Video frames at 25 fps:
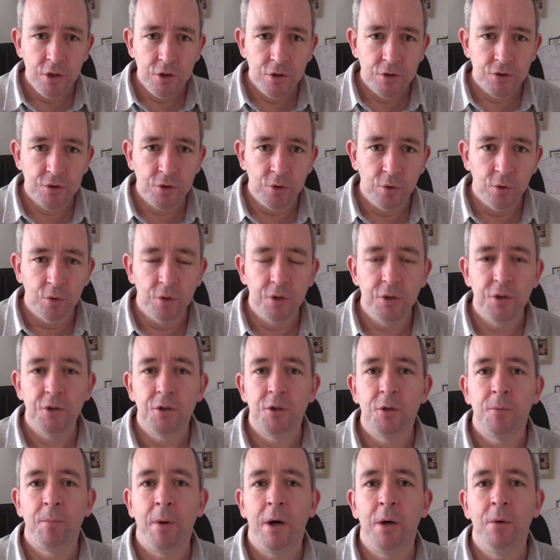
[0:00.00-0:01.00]
So
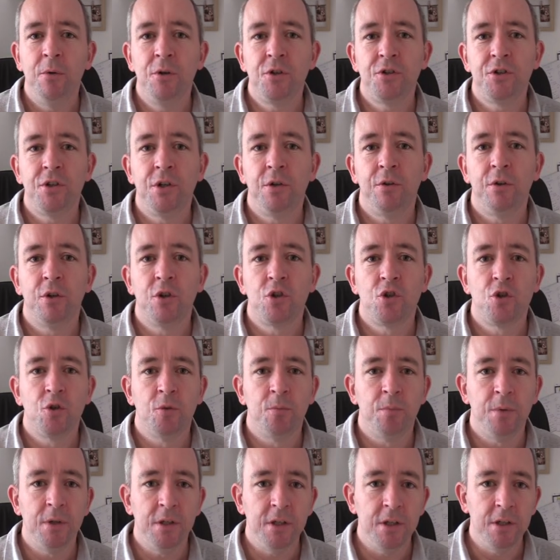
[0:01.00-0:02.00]
the power steering
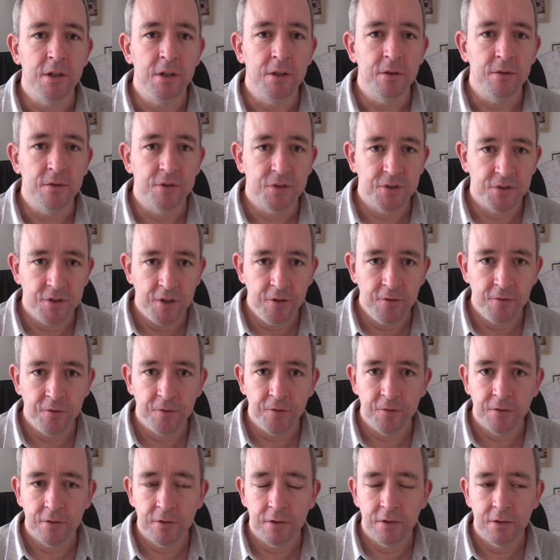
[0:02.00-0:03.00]
should be
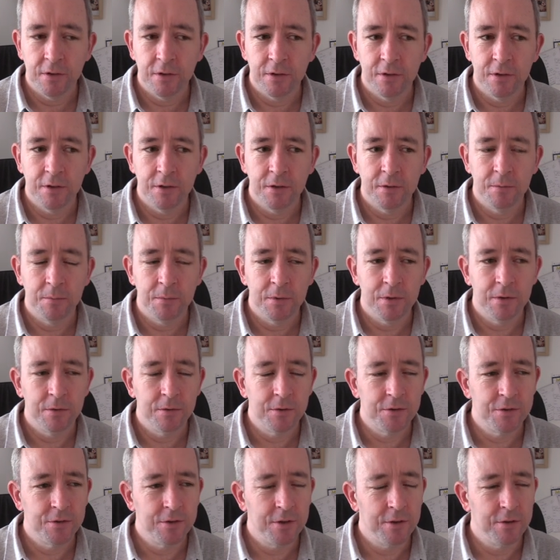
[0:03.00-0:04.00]
stiff. The
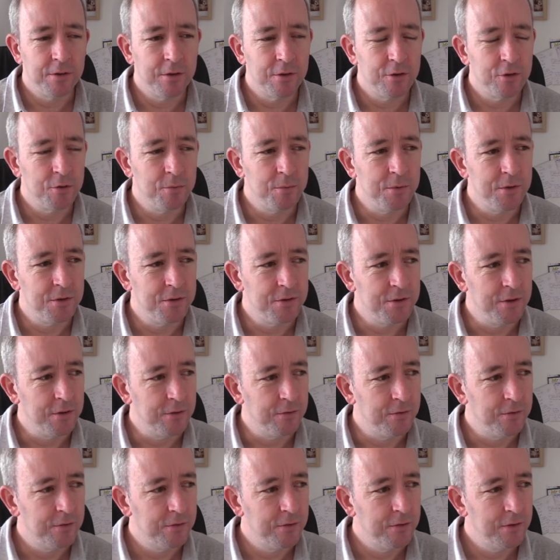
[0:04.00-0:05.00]
power steering should be
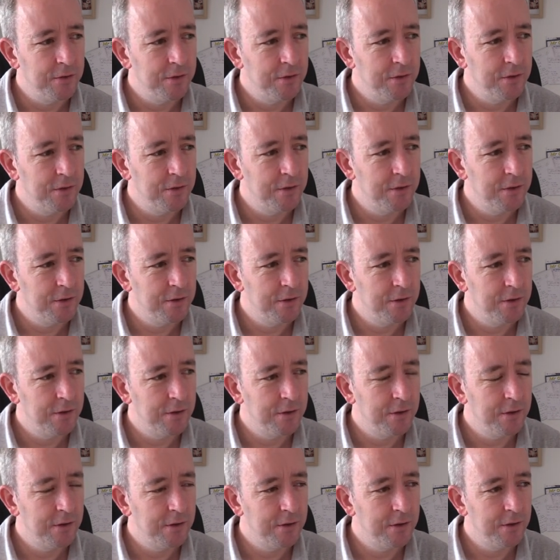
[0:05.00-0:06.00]
stiff.
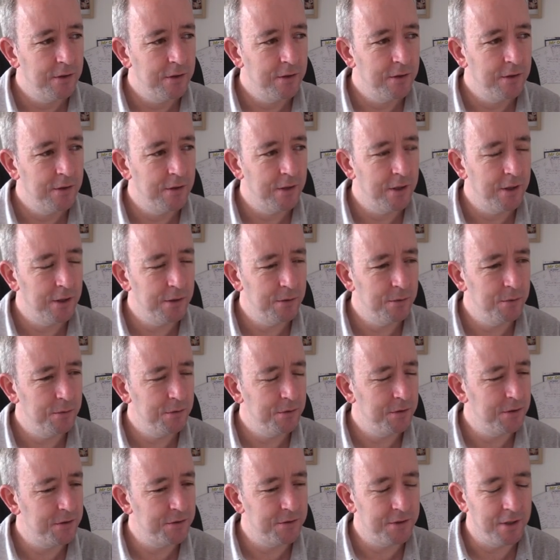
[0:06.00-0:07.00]
How
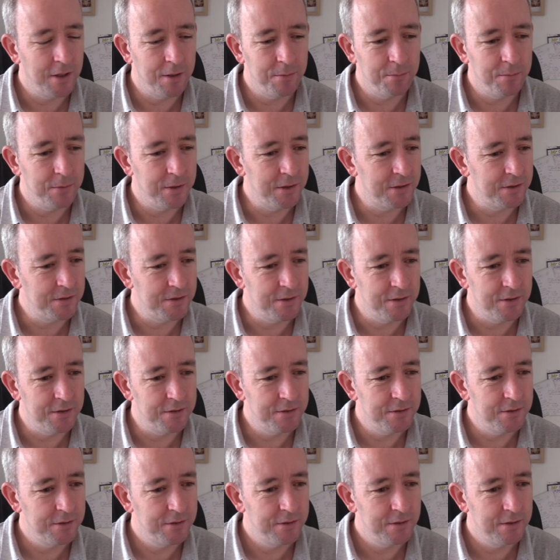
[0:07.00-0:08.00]
does that make
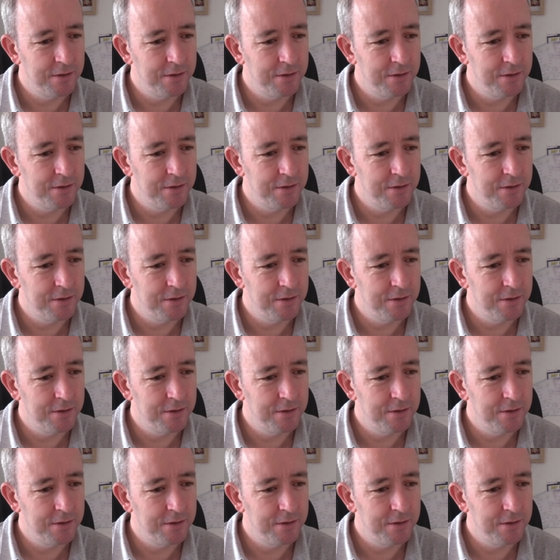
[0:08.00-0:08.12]
sense?